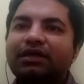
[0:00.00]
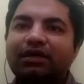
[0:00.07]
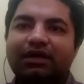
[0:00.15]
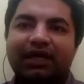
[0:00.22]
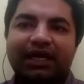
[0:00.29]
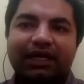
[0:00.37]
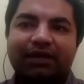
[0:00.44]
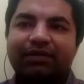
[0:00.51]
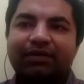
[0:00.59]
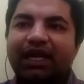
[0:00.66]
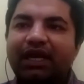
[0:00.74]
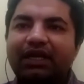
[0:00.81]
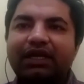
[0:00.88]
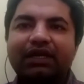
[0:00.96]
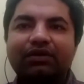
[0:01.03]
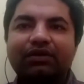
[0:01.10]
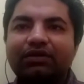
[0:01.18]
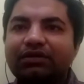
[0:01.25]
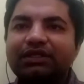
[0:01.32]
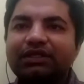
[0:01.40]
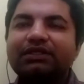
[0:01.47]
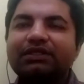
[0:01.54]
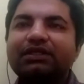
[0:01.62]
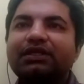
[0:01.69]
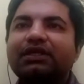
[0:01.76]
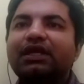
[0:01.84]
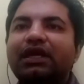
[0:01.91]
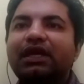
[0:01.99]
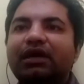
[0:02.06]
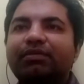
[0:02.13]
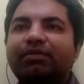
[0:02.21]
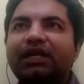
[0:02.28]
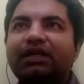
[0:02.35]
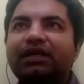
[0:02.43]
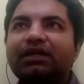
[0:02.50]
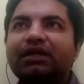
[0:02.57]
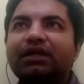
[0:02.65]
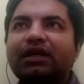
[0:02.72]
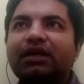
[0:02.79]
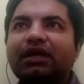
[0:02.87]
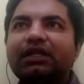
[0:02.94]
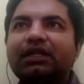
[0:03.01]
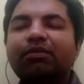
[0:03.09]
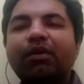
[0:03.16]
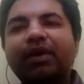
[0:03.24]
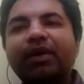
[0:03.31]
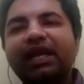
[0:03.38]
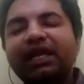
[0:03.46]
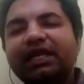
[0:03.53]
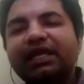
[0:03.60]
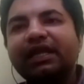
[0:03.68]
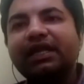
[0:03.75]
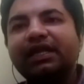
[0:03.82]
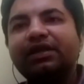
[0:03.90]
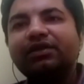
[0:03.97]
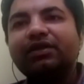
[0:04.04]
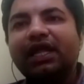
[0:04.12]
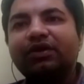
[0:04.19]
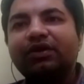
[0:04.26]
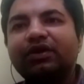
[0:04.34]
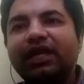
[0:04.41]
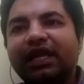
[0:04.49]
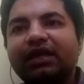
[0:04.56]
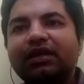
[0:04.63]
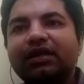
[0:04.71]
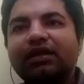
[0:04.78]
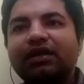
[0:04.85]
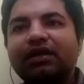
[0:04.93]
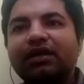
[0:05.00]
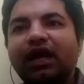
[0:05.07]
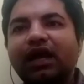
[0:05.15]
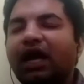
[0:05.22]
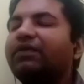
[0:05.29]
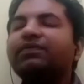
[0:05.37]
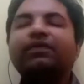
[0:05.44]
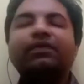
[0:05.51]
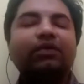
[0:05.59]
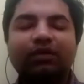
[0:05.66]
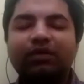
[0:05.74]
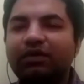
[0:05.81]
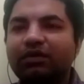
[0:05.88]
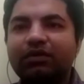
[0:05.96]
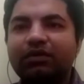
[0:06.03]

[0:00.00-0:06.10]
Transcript: right time debt and things. But the moment I get into nanotech, I have no clue.